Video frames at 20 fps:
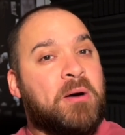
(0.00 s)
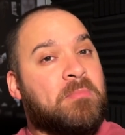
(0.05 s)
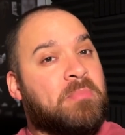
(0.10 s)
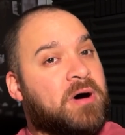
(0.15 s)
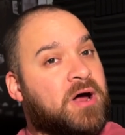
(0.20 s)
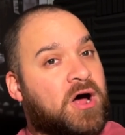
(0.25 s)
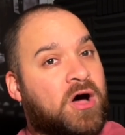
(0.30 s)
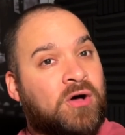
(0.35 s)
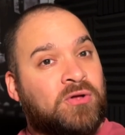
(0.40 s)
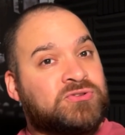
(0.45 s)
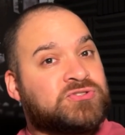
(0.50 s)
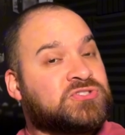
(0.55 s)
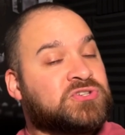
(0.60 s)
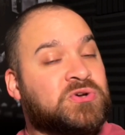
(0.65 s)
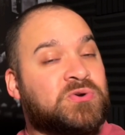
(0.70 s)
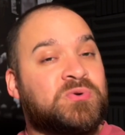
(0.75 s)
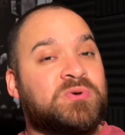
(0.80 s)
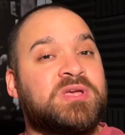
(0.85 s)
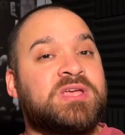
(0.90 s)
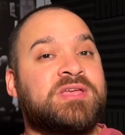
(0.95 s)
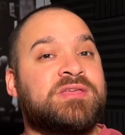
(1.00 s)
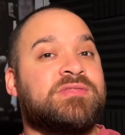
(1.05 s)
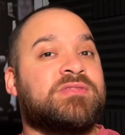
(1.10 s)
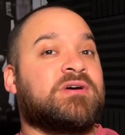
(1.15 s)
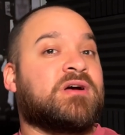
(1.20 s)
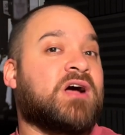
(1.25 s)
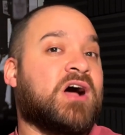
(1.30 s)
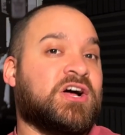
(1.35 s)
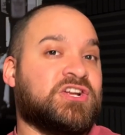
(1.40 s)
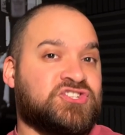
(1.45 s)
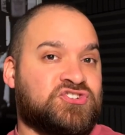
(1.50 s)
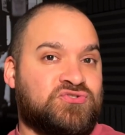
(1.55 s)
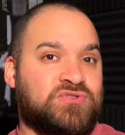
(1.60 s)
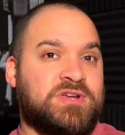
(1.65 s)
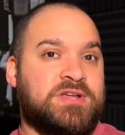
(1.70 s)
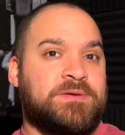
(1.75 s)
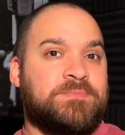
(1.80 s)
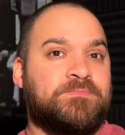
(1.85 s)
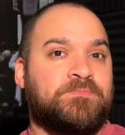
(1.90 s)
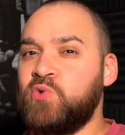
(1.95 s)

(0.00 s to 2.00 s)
but also in the country.